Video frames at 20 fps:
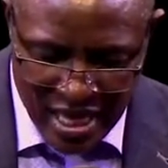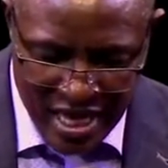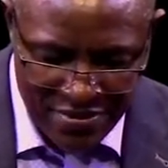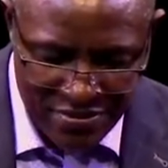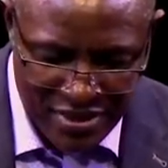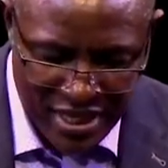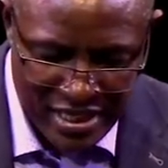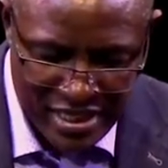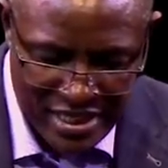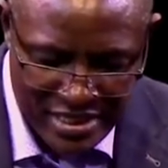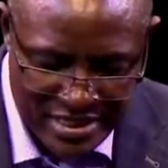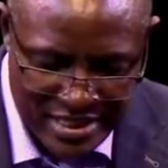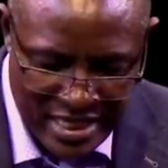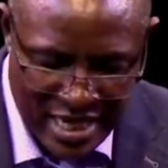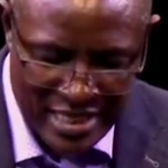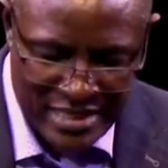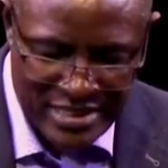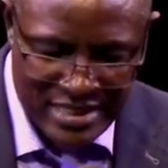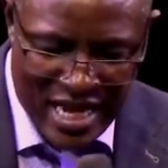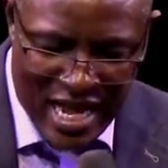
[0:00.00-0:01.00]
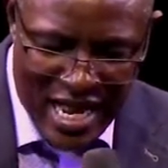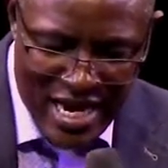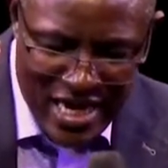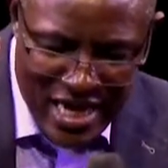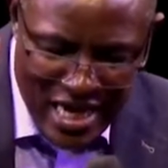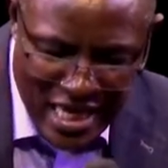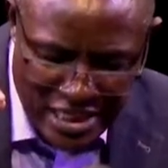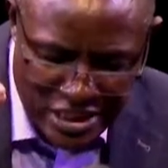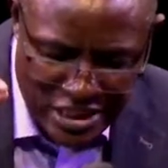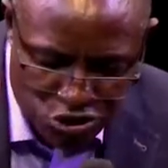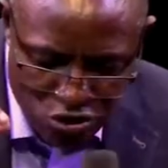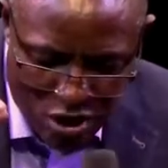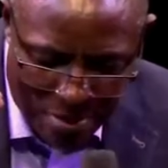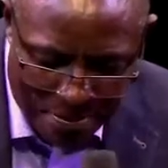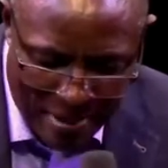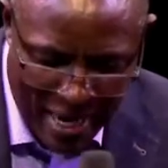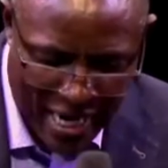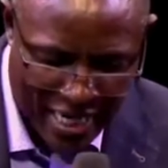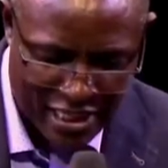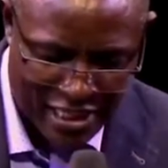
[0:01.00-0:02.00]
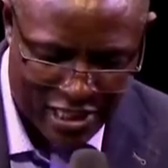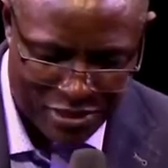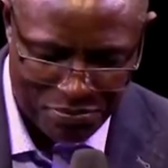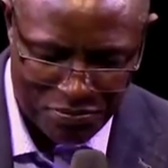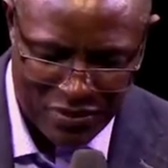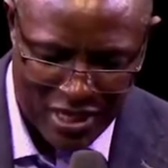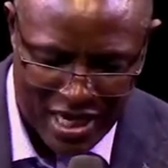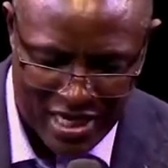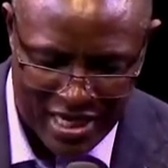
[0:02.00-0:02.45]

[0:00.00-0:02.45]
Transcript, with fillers: And then he says, Unless you abide in me,